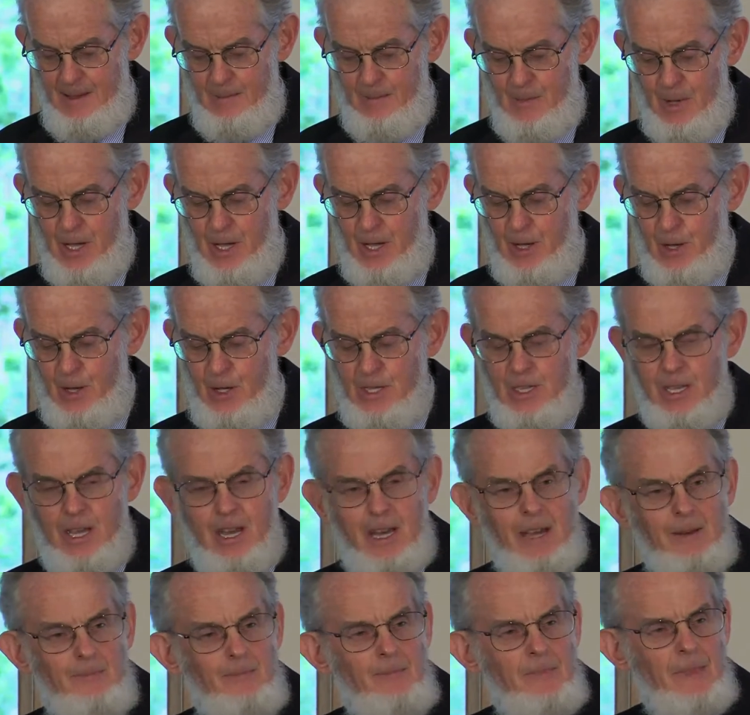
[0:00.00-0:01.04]
because
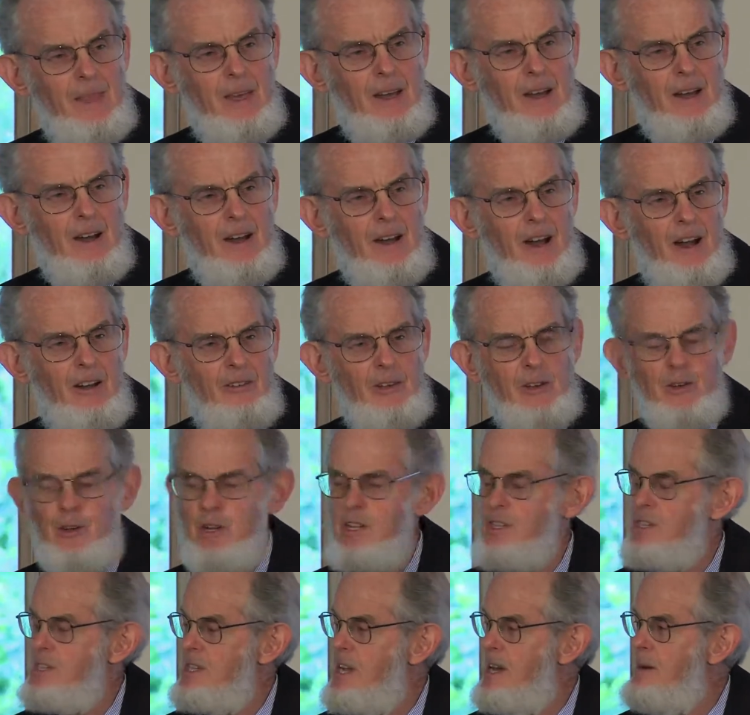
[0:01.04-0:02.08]
uh, I've
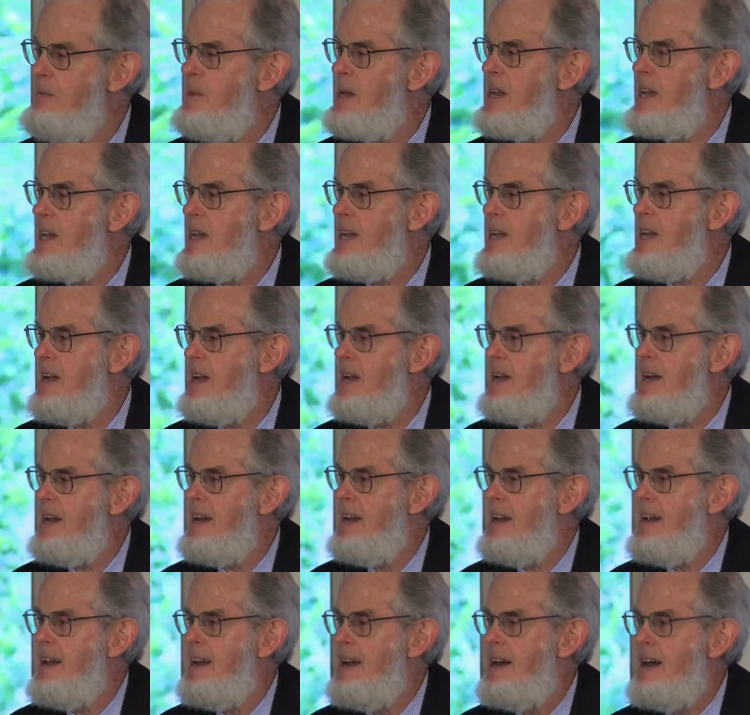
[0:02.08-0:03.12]
addressed so many
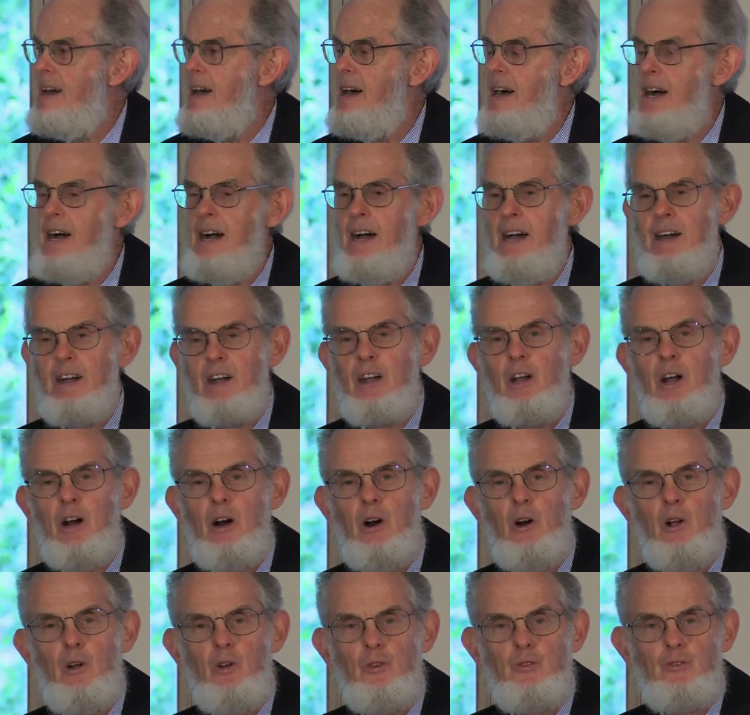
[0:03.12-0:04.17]
uh,
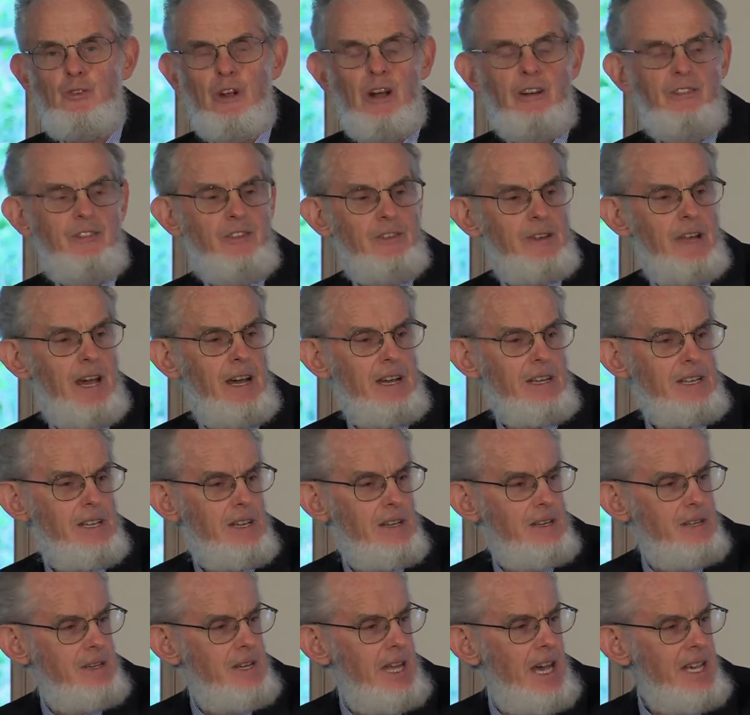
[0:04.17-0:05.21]
cold, rough,
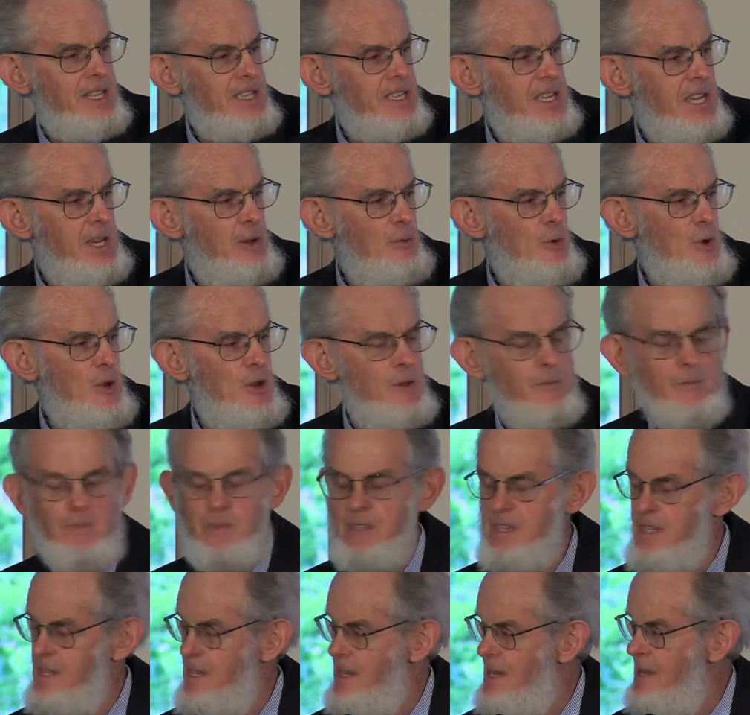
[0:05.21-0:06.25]
dusty
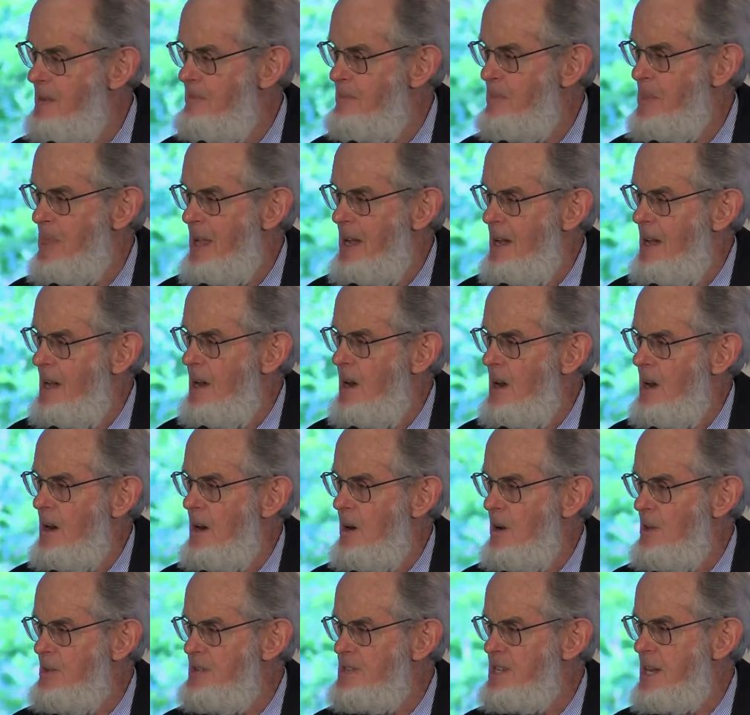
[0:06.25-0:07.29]
rooms
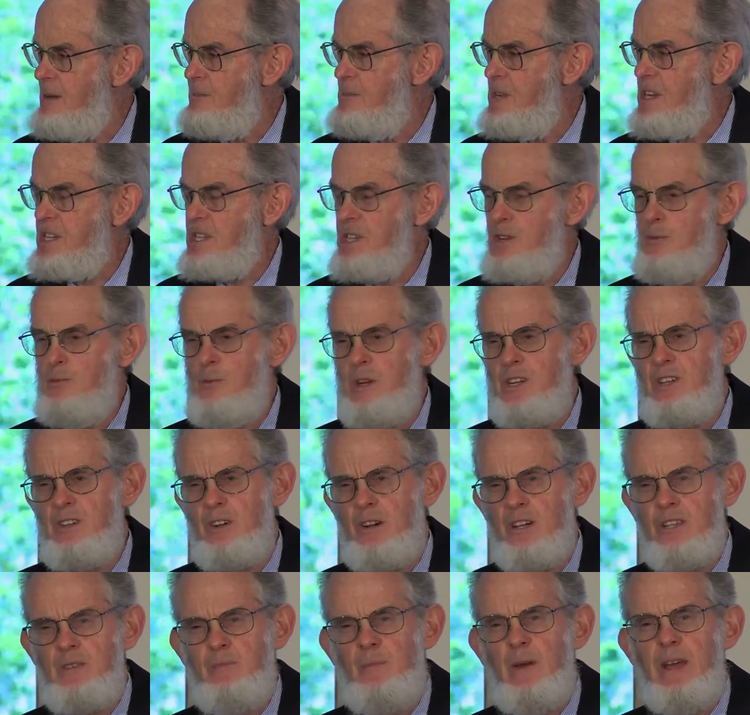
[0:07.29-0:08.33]
on subjects in which
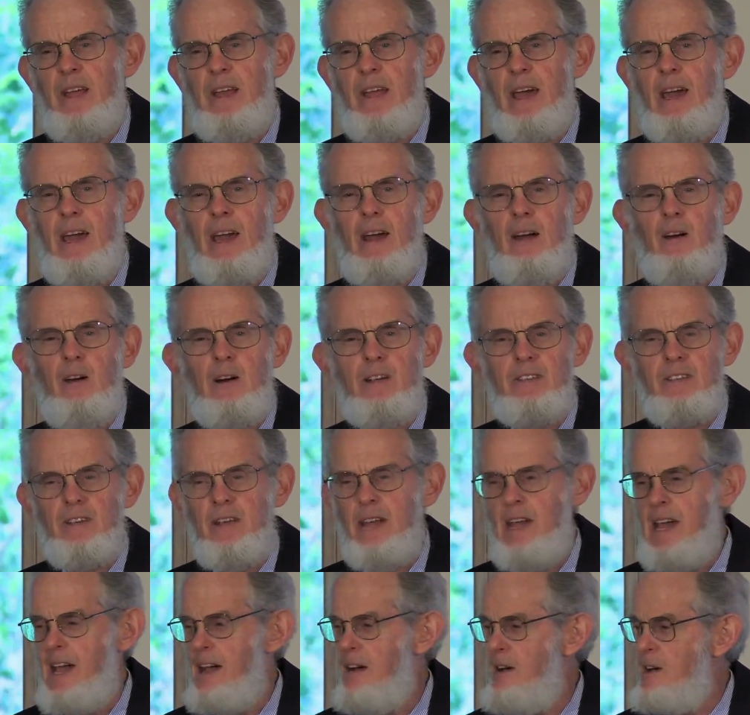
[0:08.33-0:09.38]
I spent hours
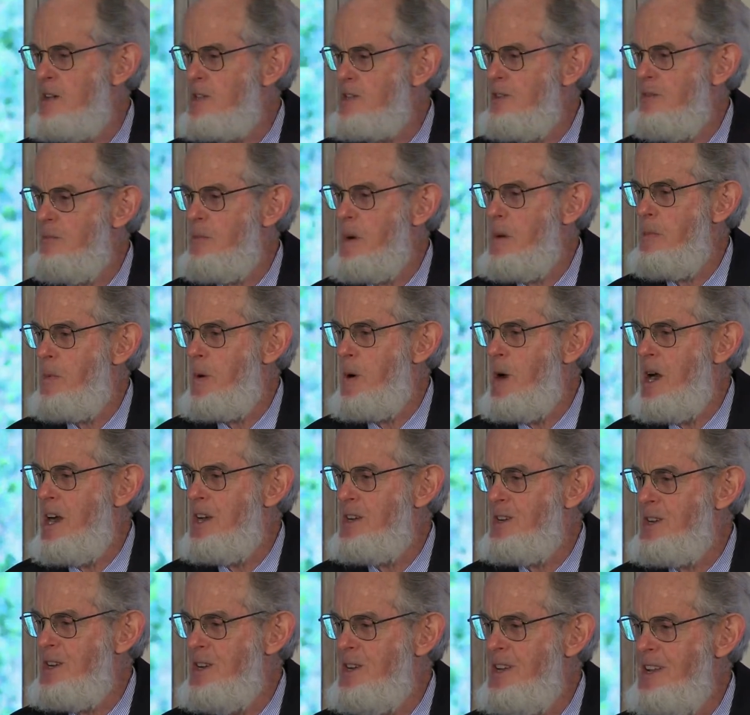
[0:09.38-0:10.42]
and hours of
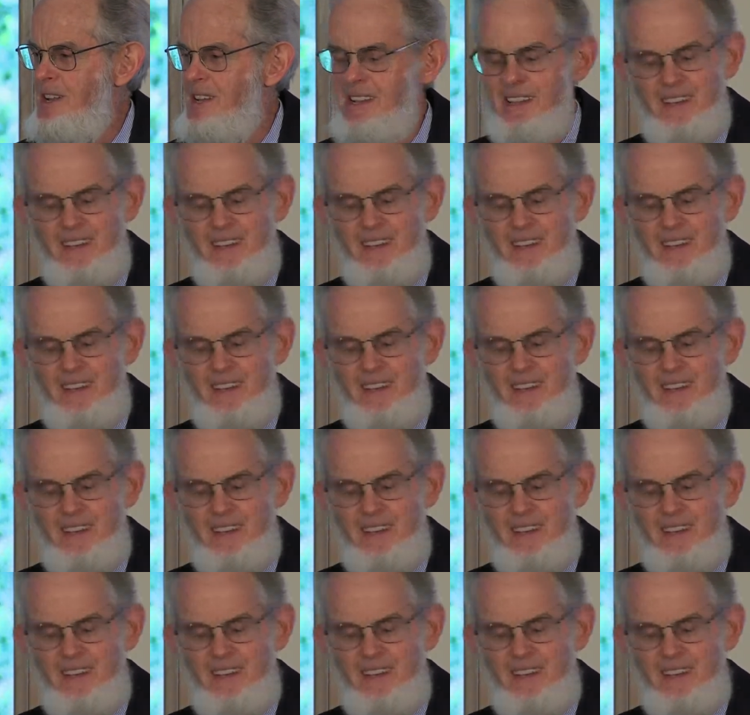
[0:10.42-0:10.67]
preparation,